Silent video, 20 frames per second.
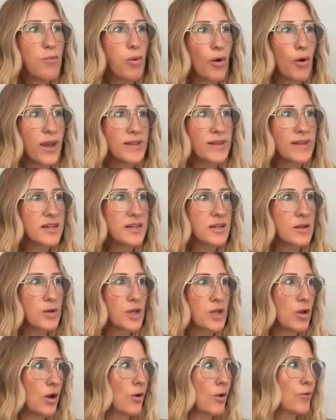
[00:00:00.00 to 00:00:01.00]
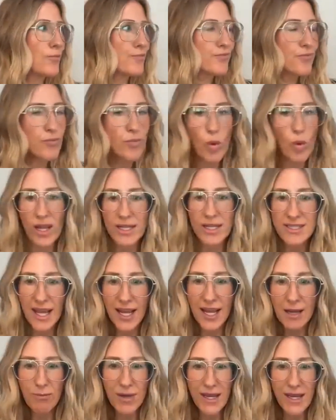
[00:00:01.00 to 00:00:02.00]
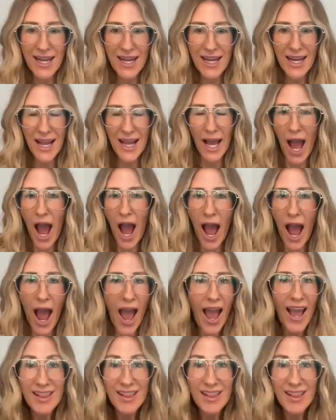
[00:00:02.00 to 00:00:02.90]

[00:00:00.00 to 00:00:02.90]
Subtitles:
boy is gonna, want to date me. I